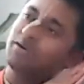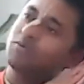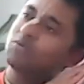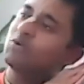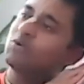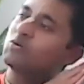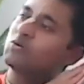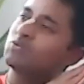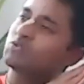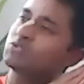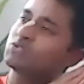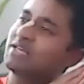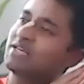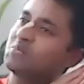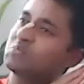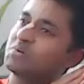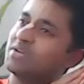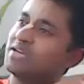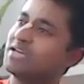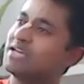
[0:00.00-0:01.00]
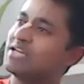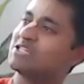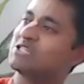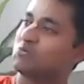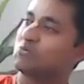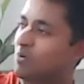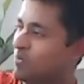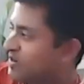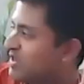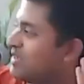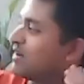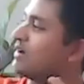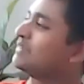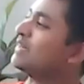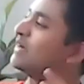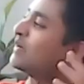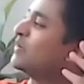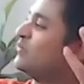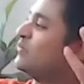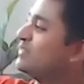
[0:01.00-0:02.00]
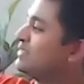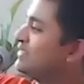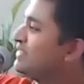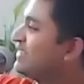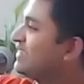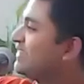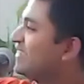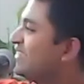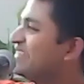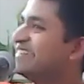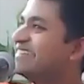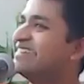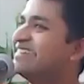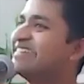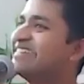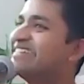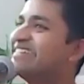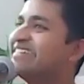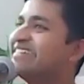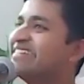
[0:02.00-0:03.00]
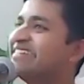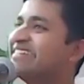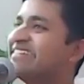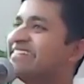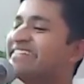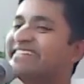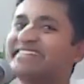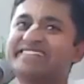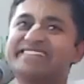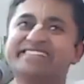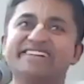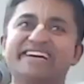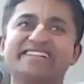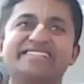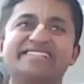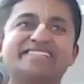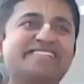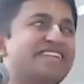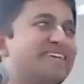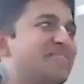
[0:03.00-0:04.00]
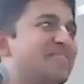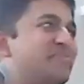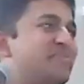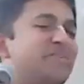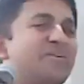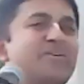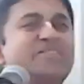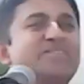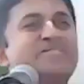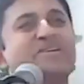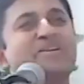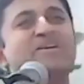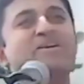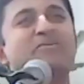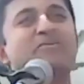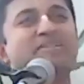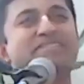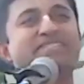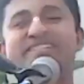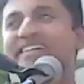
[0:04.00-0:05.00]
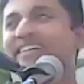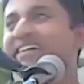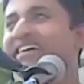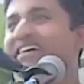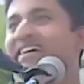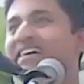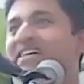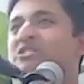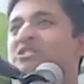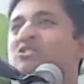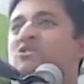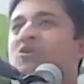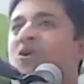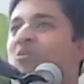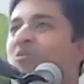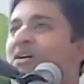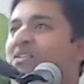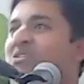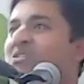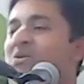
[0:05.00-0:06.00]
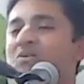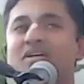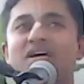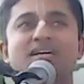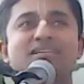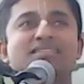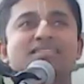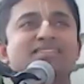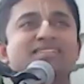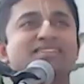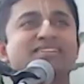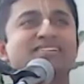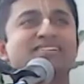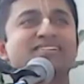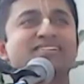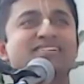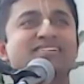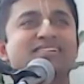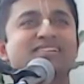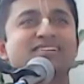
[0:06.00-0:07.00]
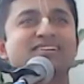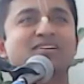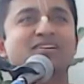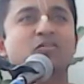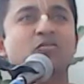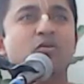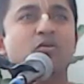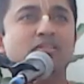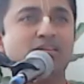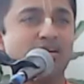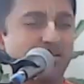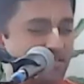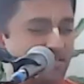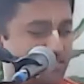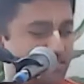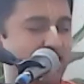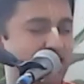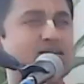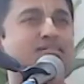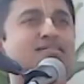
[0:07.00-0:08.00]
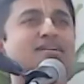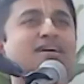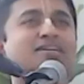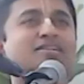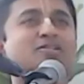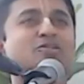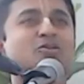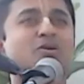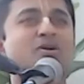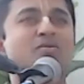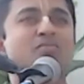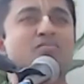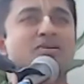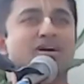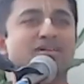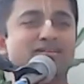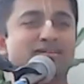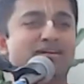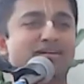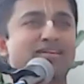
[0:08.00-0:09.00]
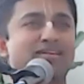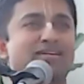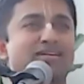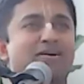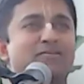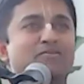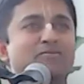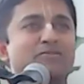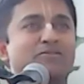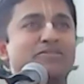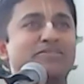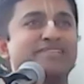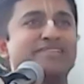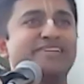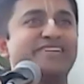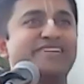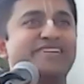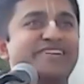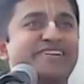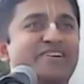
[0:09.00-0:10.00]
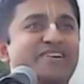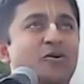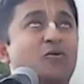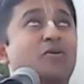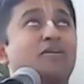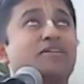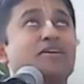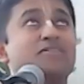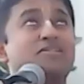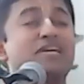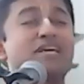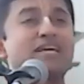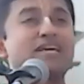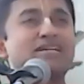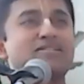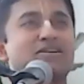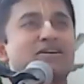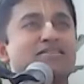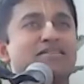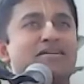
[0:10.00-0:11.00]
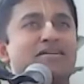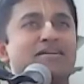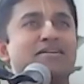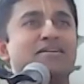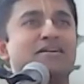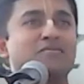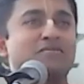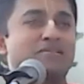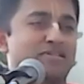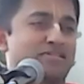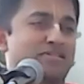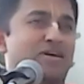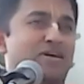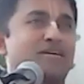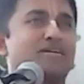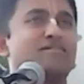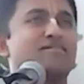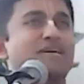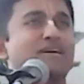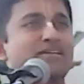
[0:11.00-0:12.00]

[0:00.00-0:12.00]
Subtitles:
He would go to sleep, Swapne Radha Govinda Dekhe. And sleep also he would see. So much so that when there is a tiger next to him, Radharani comes. Or when there's heat, Radharani comes, and tiger